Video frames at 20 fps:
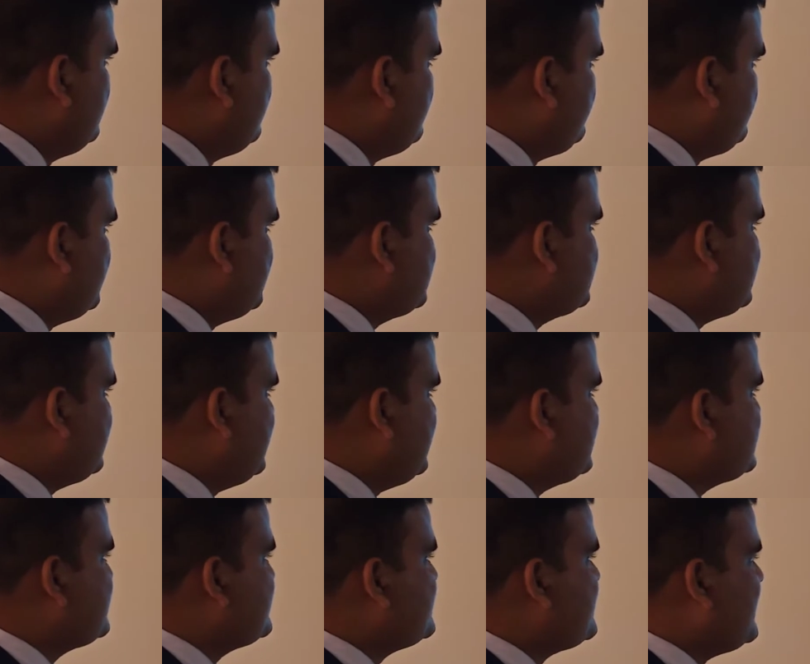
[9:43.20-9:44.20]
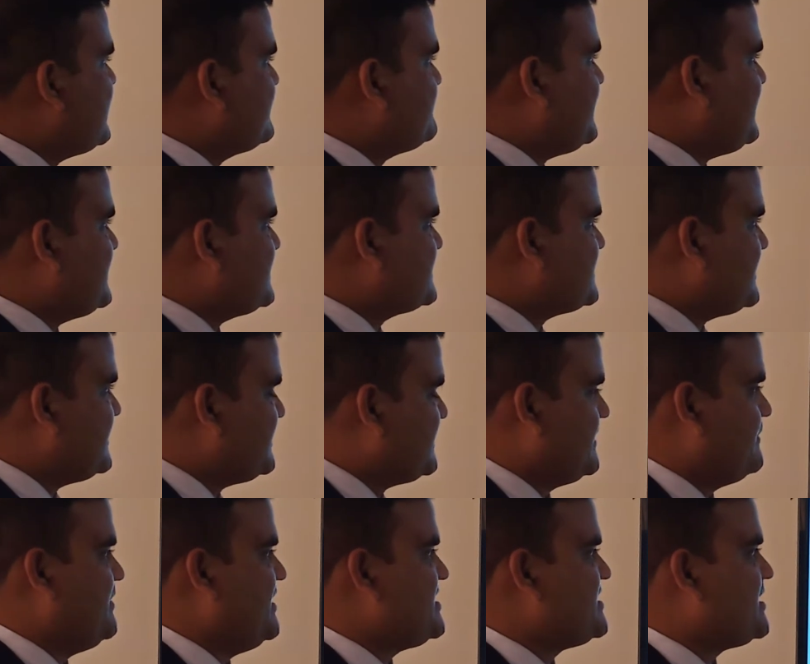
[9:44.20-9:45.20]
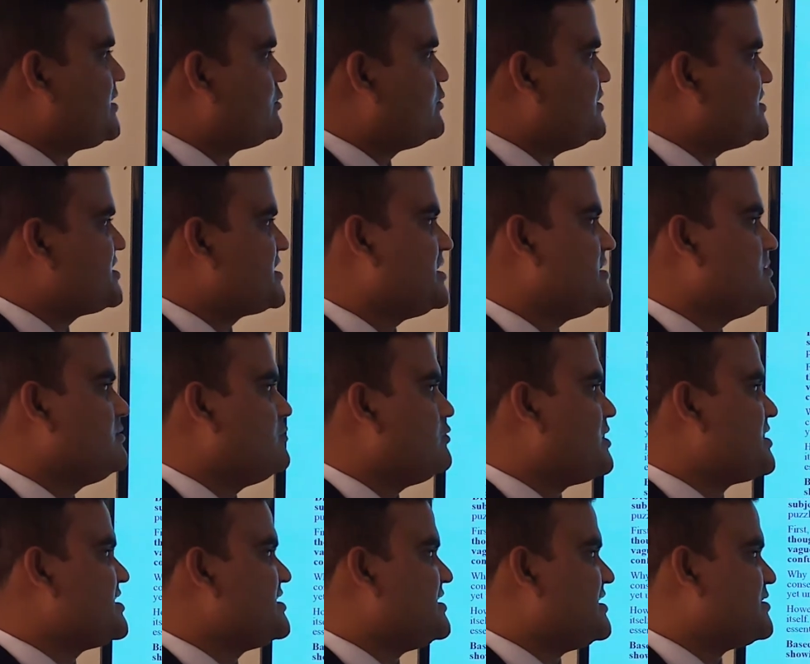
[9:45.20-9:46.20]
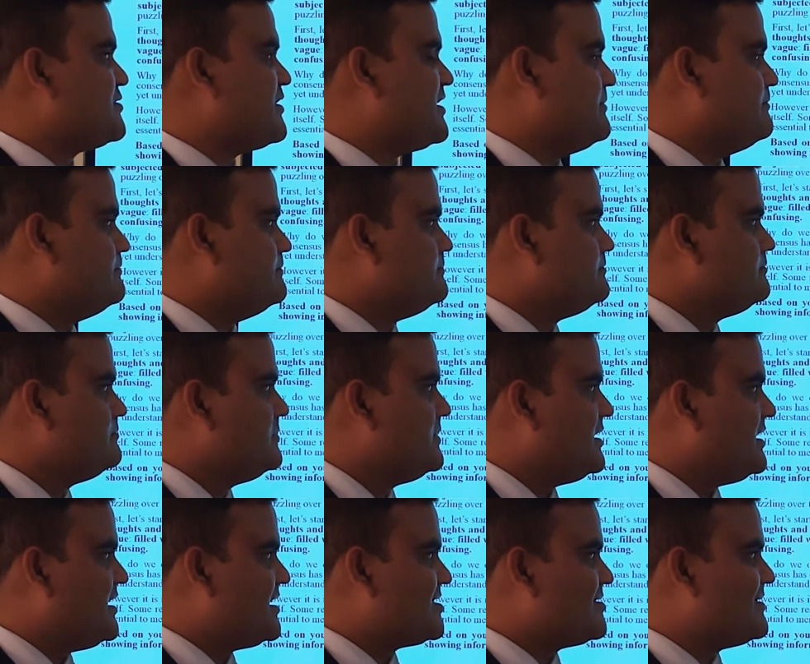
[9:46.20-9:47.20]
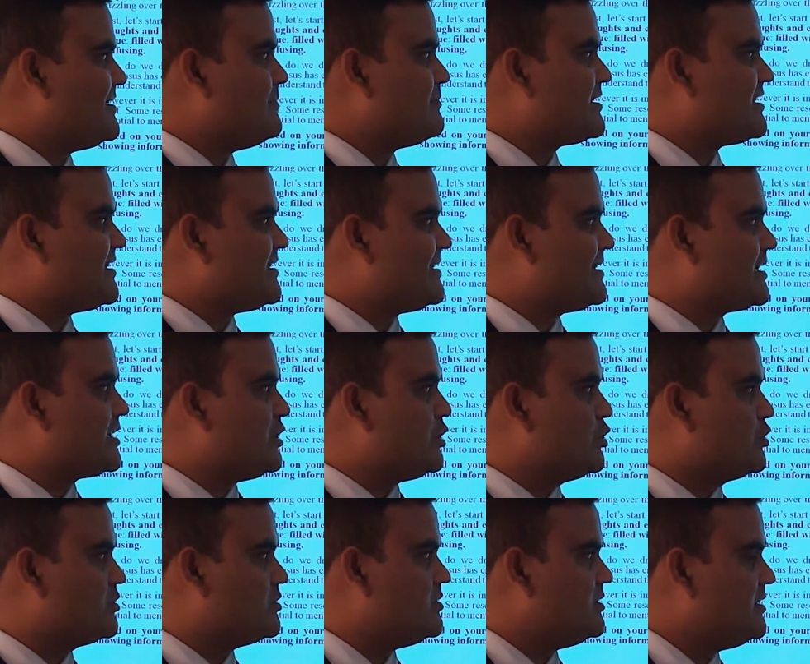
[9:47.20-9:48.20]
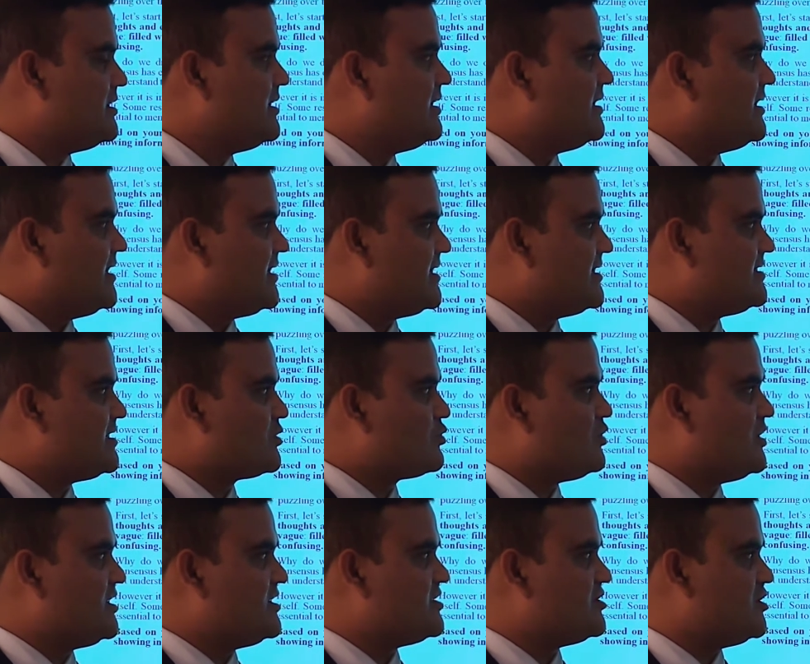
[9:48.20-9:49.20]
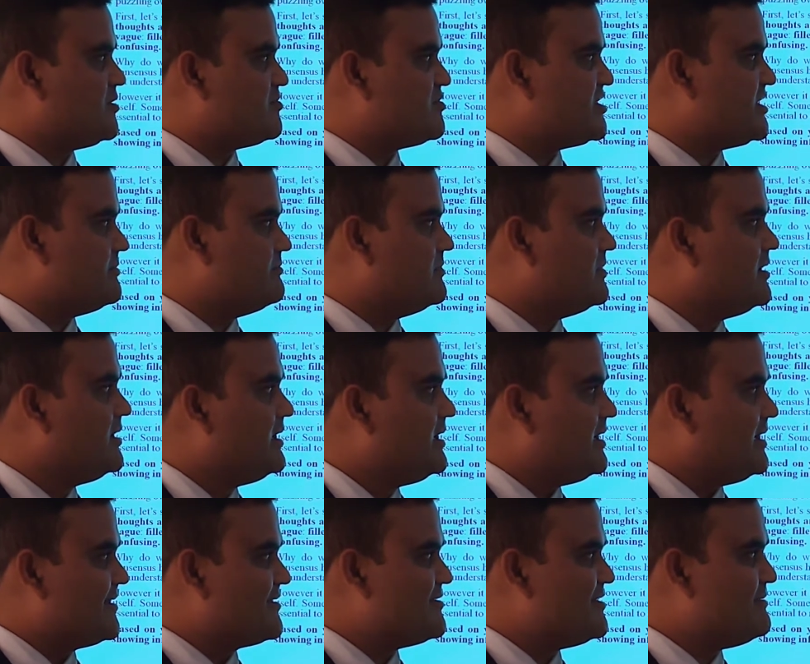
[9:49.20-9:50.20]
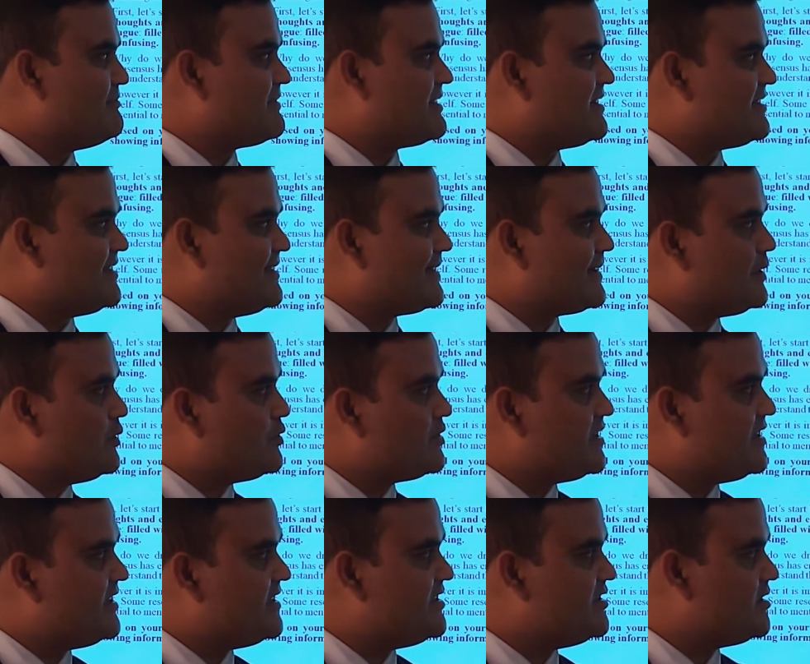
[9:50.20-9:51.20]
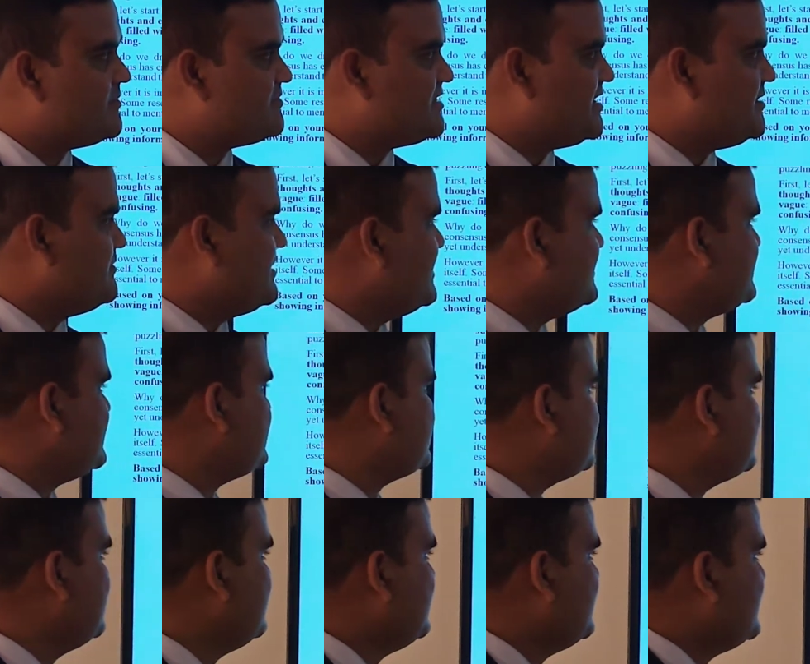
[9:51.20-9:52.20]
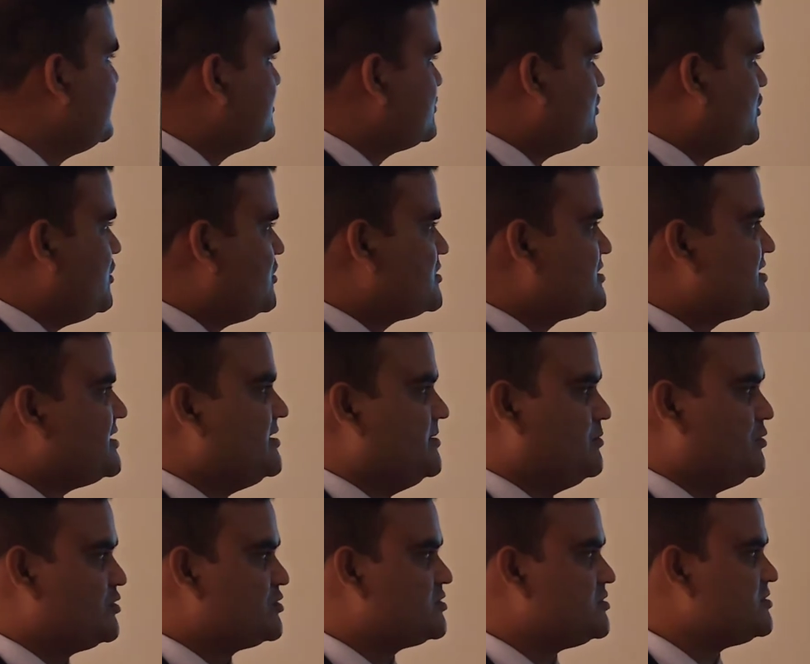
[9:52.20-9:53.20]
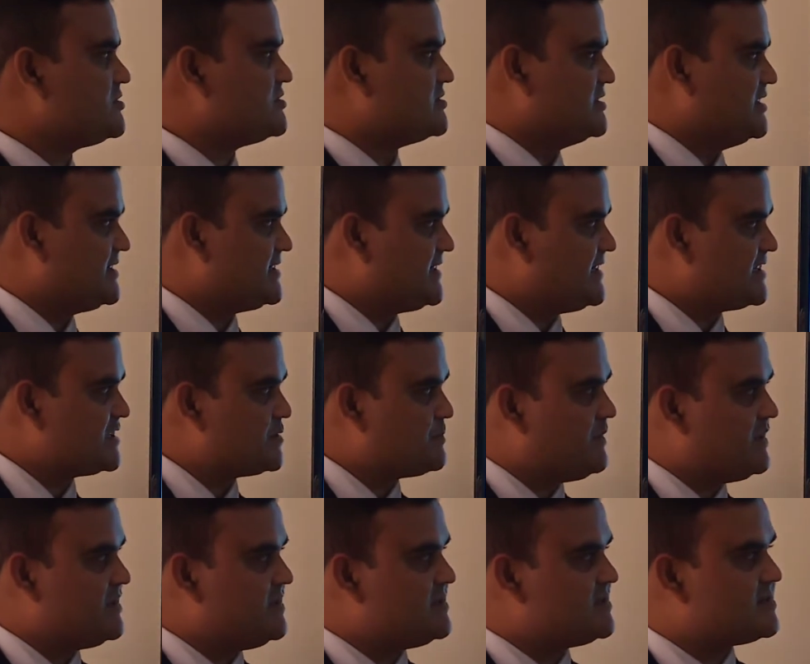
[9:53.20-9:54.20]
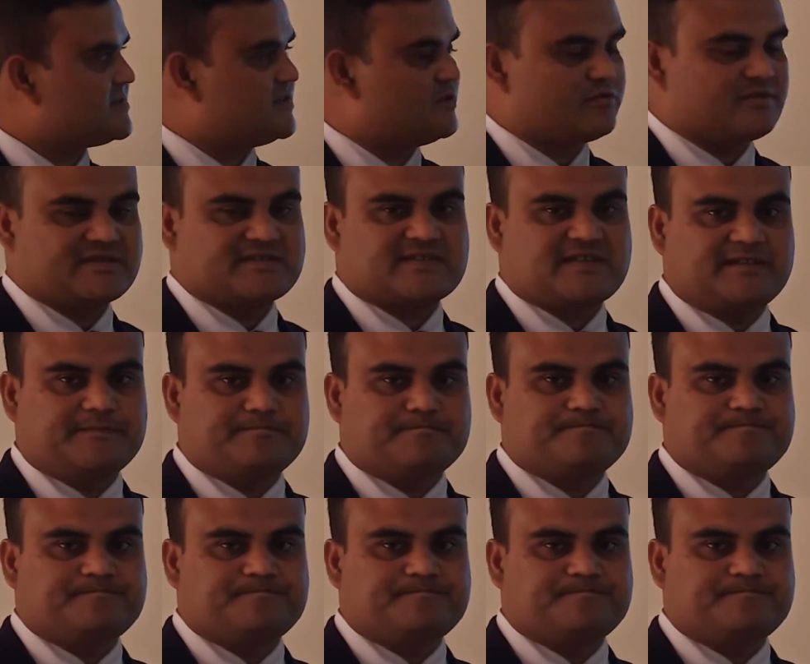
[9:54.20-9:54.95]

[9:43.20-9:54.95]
First, let's start by answering a basic question. What is a dream? A dream can include another quality of dream. A dream can include any of the images, thoughts and emotions that are experienced during sleep.